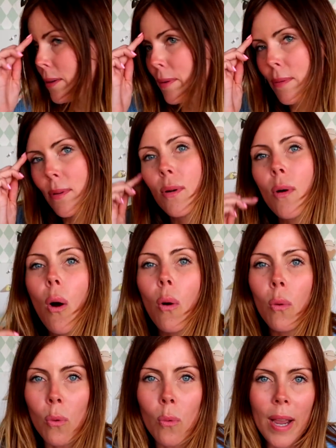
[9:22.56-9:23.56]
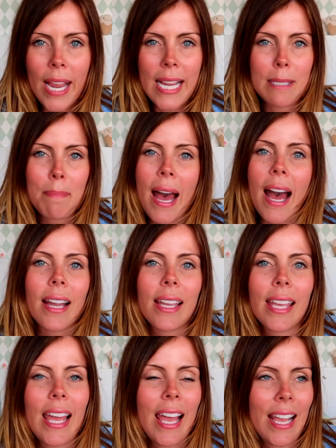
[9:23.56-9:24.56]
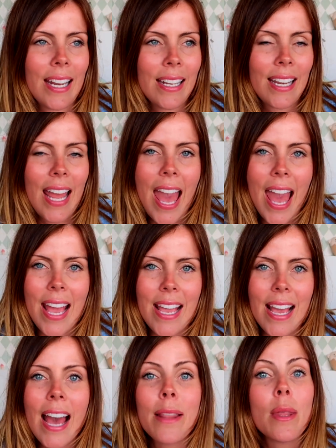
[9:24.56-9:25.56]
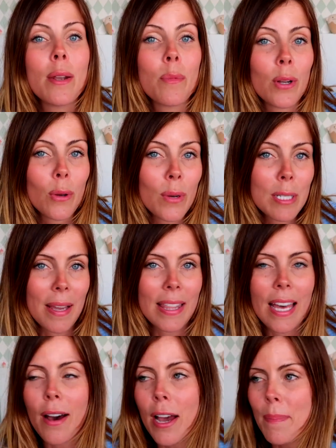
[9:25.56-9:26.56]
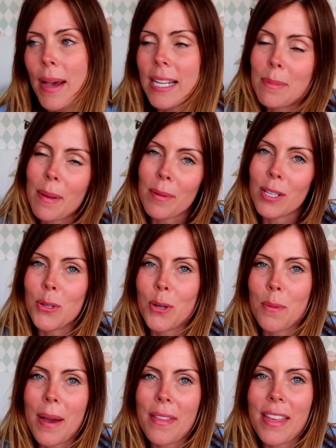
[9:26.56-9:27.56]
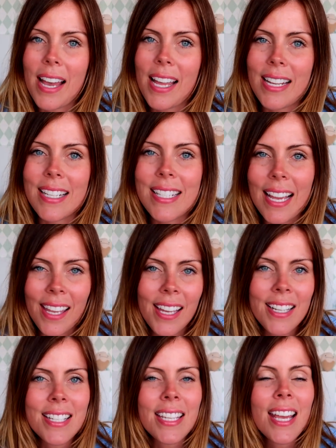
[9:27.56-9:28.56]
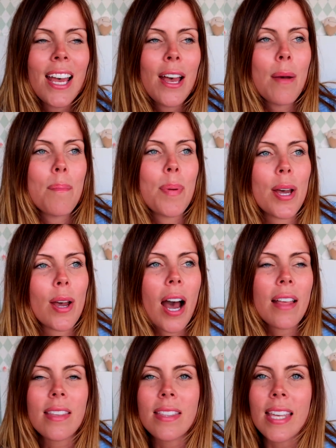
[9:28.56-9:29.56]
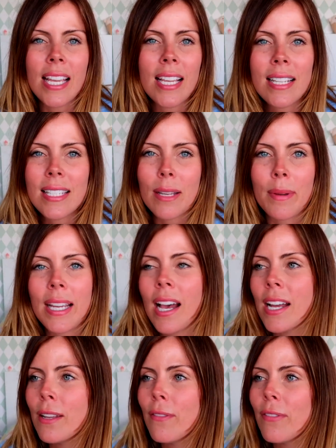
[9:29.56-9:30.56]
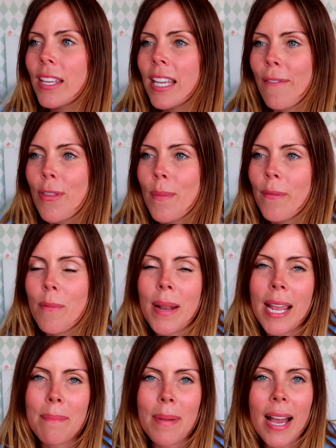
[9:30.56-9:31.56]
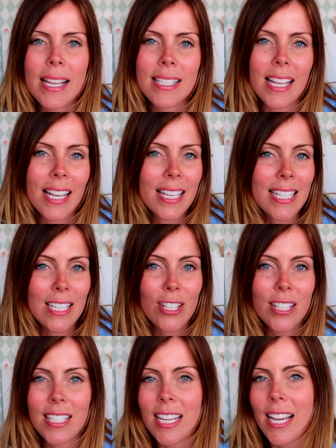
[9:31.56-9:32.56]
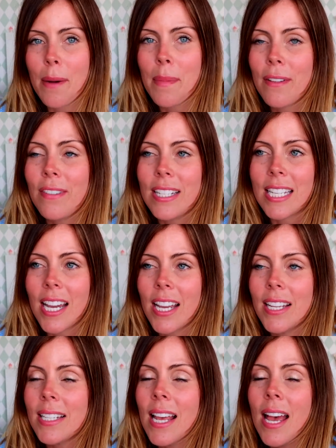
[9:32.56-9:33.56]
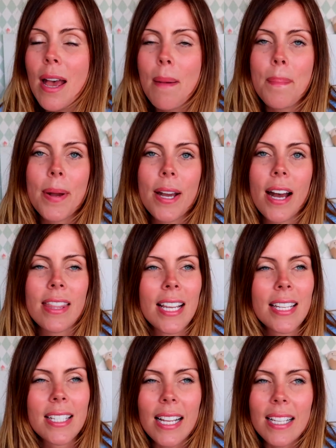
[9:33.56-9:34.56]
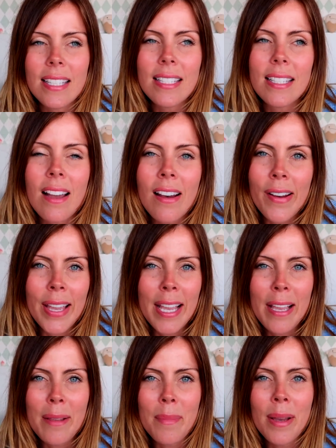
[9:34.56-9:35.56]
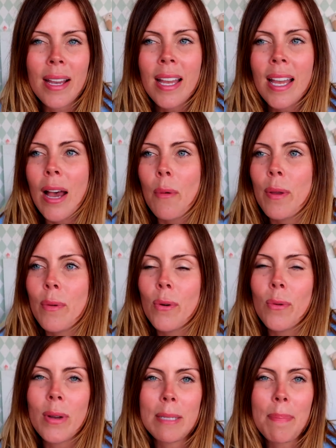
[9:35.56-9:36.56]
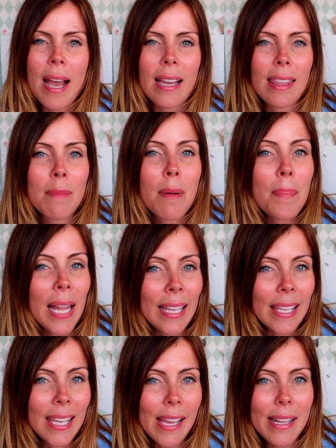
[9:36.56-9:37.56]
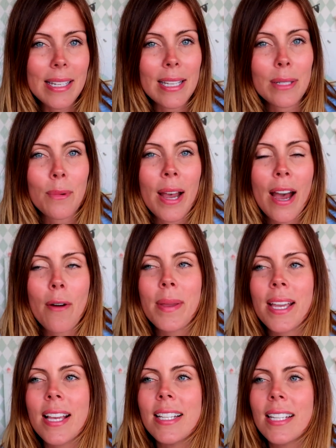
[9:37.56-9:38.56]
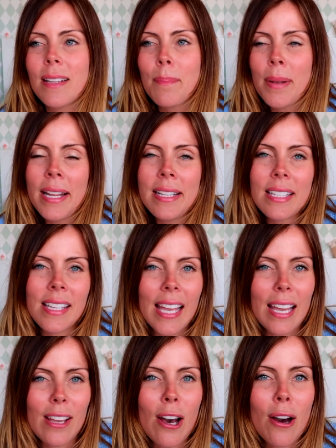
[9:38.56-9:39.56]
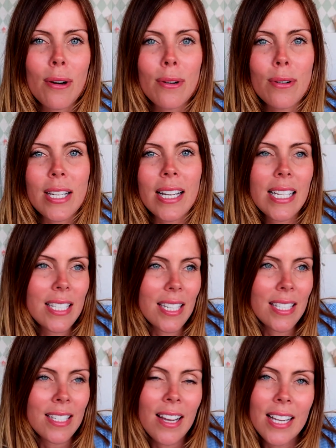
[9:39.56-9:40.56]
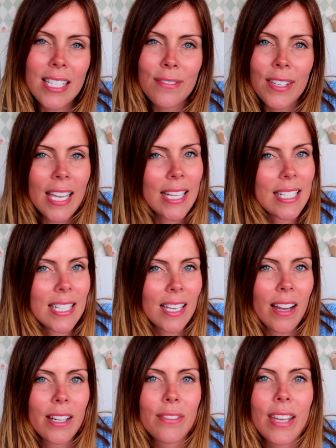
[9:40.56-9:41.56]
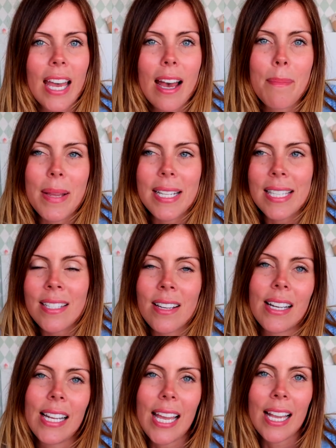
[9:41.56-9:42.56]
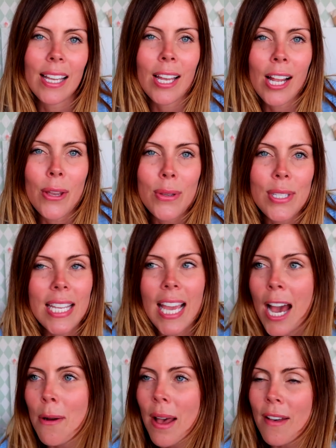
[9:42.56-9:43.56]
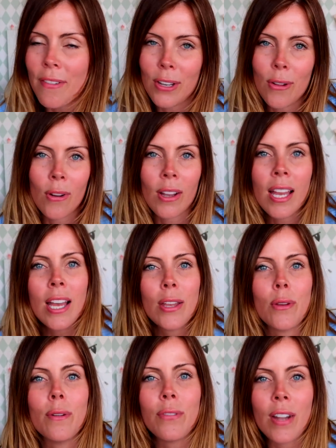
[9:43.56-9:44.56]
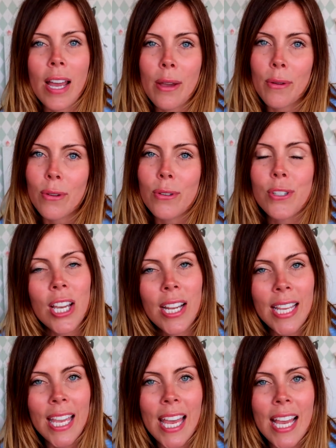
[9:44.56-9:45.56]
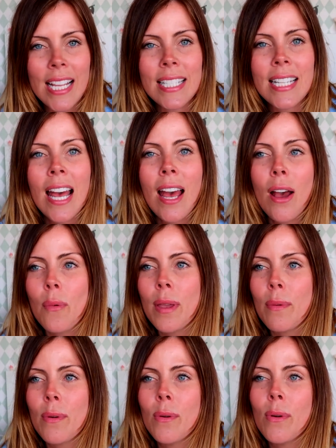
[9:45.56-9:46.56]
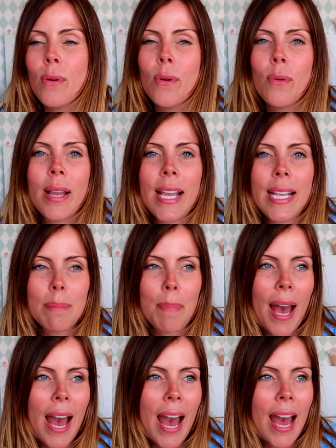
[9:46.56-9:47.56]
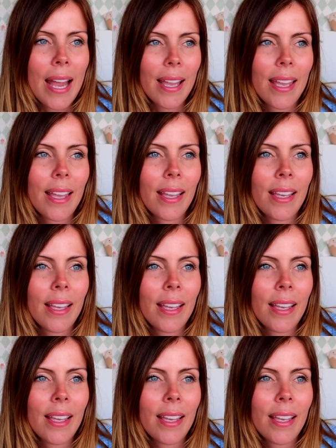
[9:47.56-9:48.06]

that we will always pack in a, and then we'll always pack their iPads, but I'm going to talk about that in a second. But other things that we kind of give them for plain bags, like I said, you can check out my videos, but are things like slime. We will always pack them a blanket as well, because planes can get cold and it's just nice for kids to kind of get a bit snuggly and cozy however long your flight or your journey is. We will always pack,